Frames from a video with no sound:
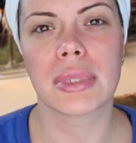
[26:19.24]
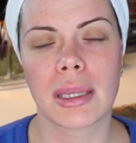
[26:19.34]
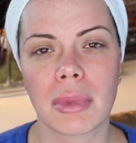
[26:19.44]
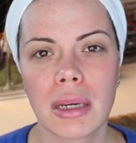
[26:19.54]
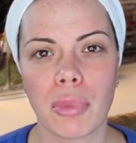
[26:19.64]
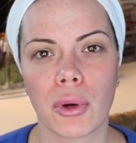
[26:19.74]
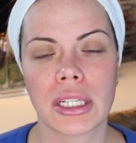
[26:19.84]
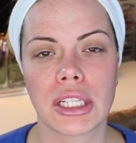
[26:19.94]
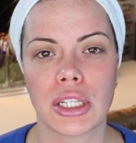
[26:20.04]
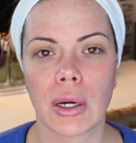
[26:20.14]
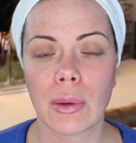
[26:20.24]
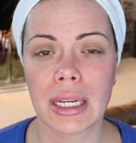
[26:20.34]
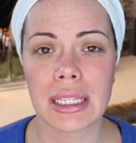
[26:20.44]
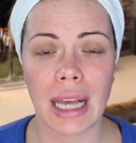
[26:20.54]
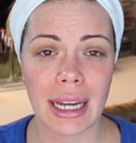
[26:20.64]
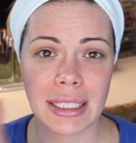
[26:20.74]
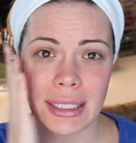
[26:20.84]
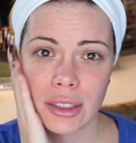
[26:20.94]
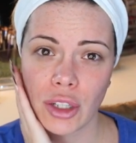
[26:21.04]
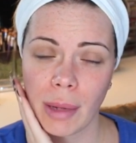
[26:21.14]
something important to note is I
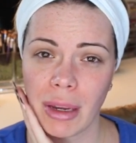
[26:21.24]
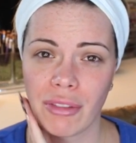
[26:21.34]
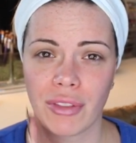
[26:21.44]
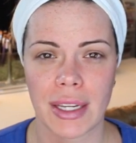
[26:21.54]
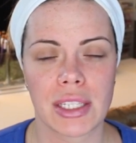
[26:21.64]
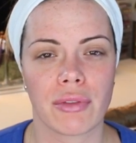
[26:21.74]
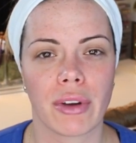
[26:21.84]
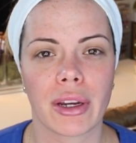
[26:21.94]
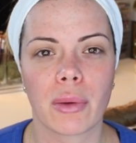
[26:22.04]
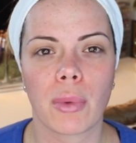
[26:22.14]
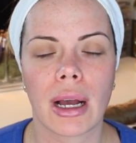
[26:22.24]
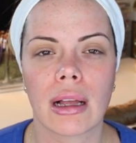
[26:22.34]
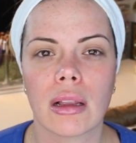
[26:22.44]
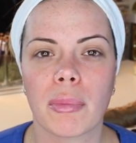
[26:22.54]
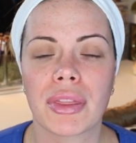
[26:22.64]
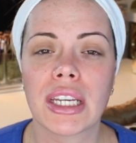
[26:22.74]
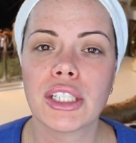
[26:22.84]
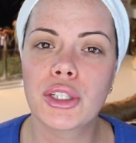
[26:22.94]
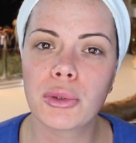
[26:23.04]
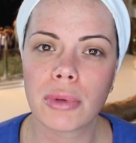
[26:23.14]
did dry my face very well, but they
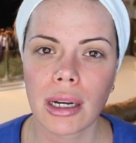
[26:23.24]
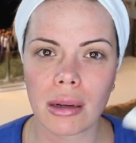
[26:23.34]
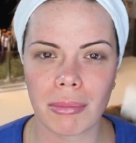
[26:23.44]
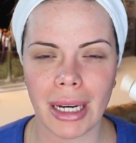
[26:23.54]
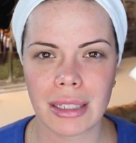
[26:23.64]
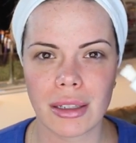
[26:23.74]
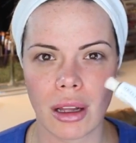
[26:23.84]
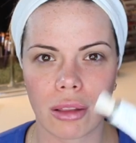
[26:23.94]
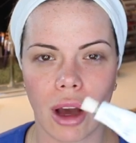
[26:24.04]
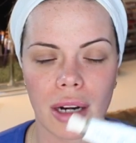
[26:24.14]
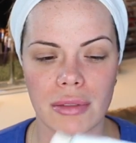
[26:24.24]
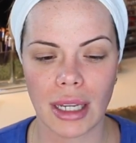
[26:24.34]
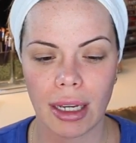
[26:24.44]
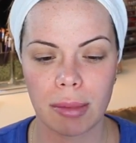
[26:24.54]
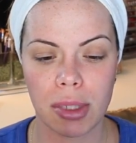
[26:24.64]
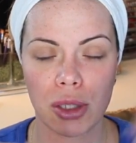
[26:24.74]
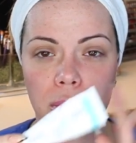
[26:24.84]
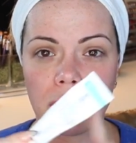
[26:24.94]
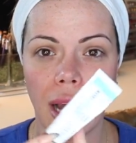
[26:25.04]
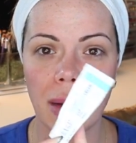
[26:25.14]
do recommend a lot of times to
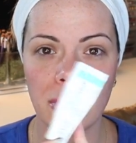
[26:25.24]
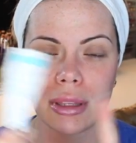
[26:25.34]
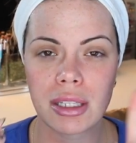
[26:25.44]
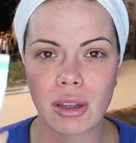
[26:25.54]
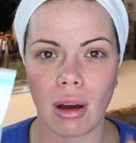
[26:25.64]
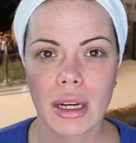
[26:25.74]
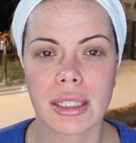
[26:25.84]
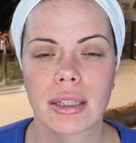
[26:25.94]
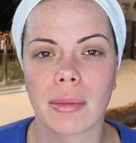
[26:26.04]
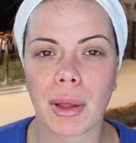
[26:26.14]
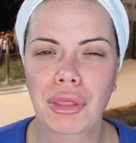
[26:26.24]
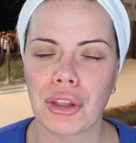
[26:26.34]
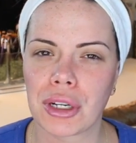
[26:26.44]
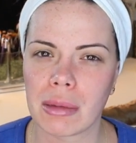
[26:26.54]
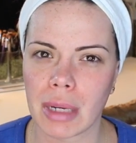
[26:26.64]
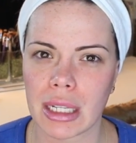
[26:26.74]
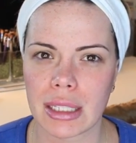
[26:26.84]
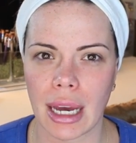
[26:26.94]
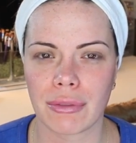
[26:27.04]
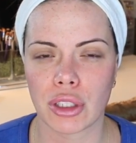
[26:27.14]
not put this on until about 30 minutes
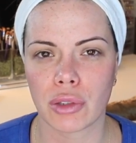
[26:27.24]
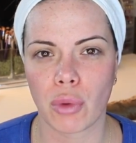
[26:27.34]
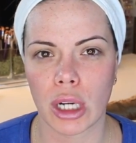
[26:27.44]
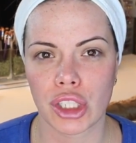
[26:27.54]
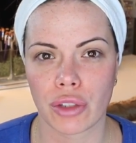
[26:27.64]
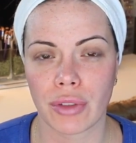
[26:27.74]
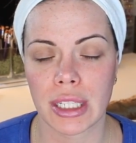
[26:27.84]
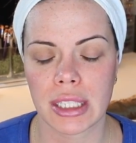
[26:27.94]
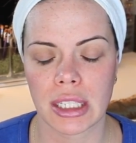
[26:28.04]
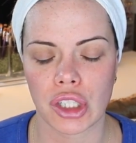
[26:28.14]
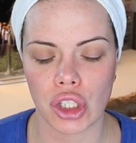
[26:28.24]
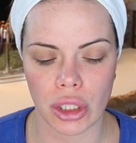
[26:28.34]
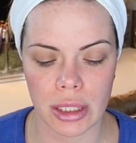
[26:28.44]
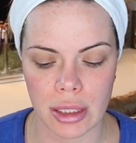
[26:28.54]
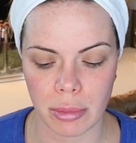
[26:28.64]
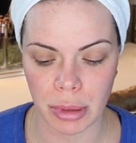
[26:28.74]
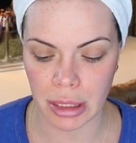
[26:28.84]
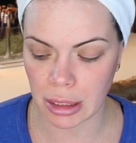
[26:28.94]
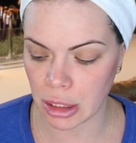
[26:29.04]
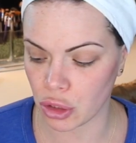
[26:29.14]
after you've washed your face to ensure it's
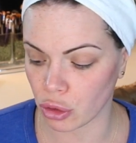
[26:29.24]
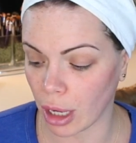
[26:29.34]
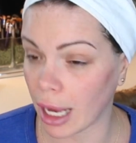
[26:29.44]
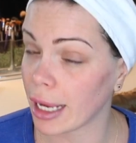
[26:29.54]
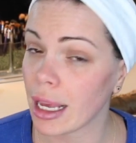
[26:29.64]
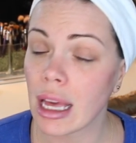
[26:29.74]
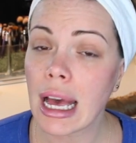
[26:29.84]
completely dry.